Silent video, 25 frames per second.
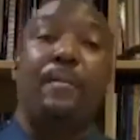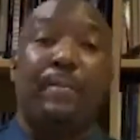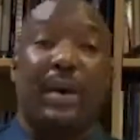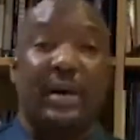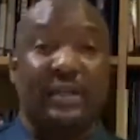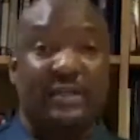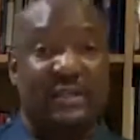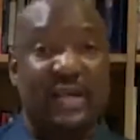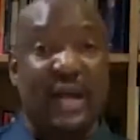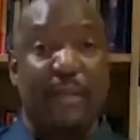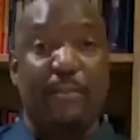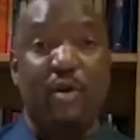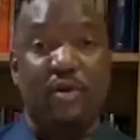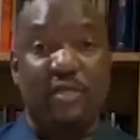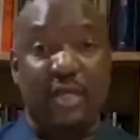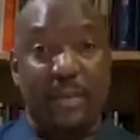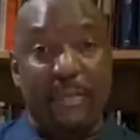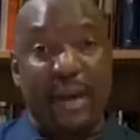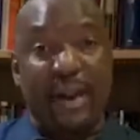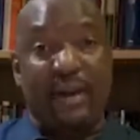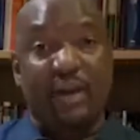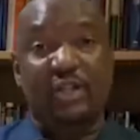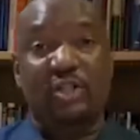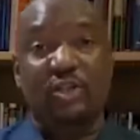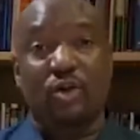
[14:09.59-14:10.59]
But some of the
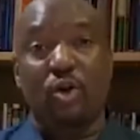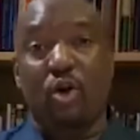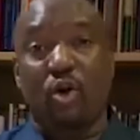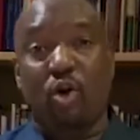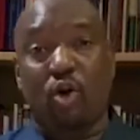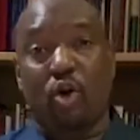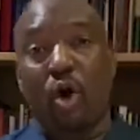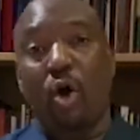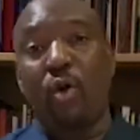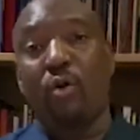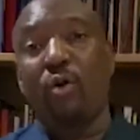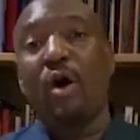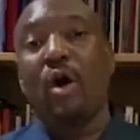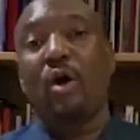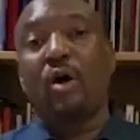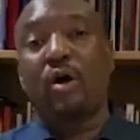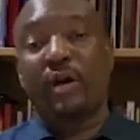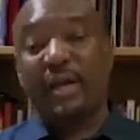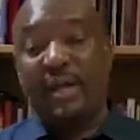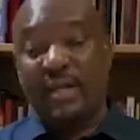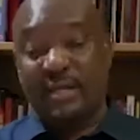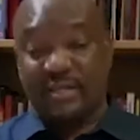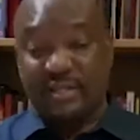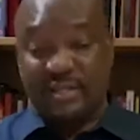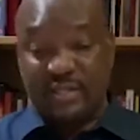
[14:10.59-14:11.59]
biological
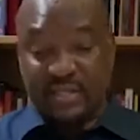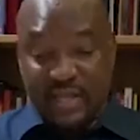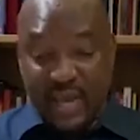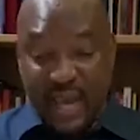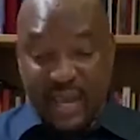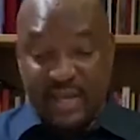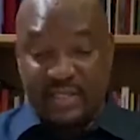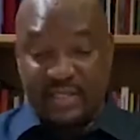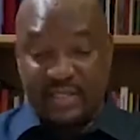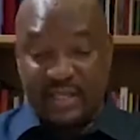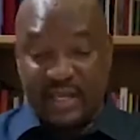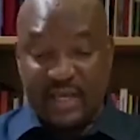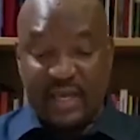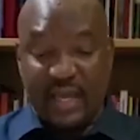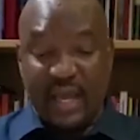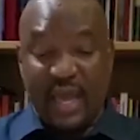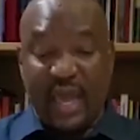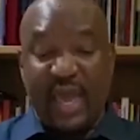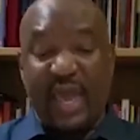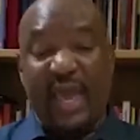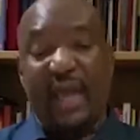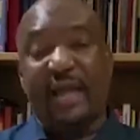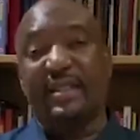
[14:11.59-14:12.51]
clock is changing,